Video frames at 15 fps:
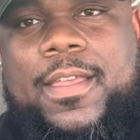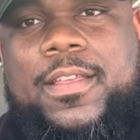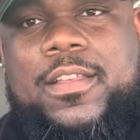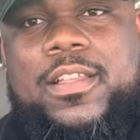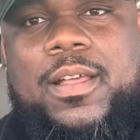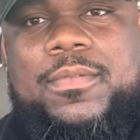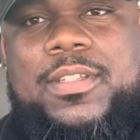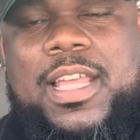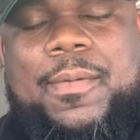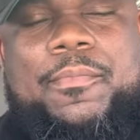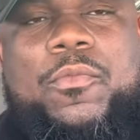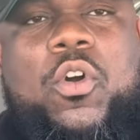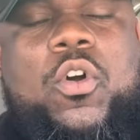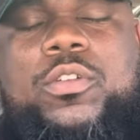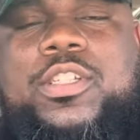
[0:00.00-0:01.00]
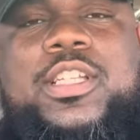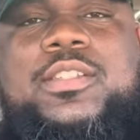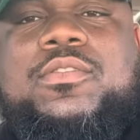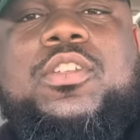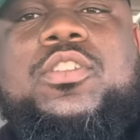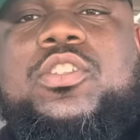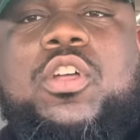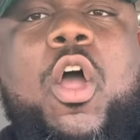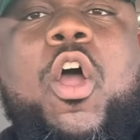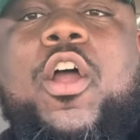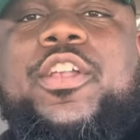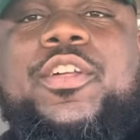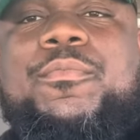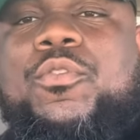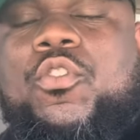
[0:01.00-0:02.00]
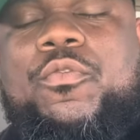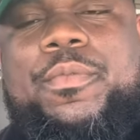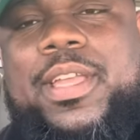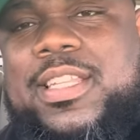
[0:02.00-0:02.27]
You know what I'm saying? I'm going just hard to move me.